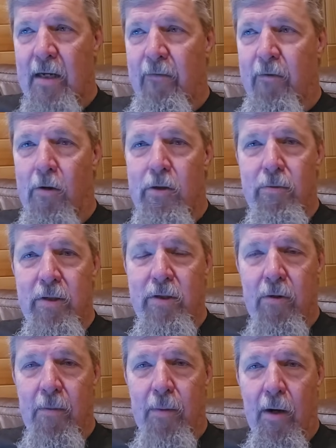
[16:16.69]
out of grocery
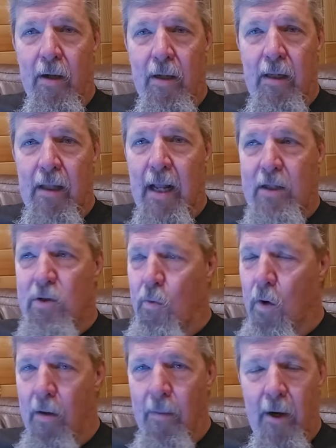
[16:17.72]
store parking lots,
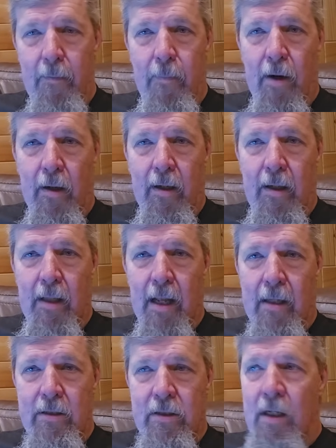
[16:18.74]
Walmart parking
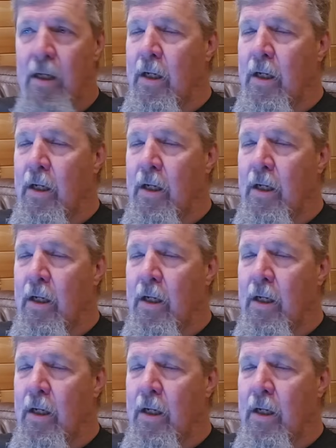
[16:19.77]
lots.